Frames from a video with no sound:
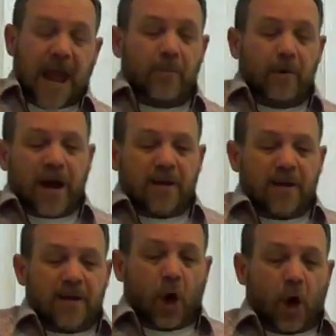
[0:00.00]

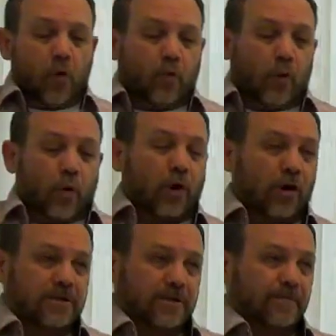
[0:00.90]
Abraham's own
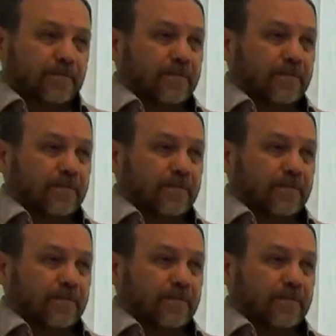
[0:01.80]
words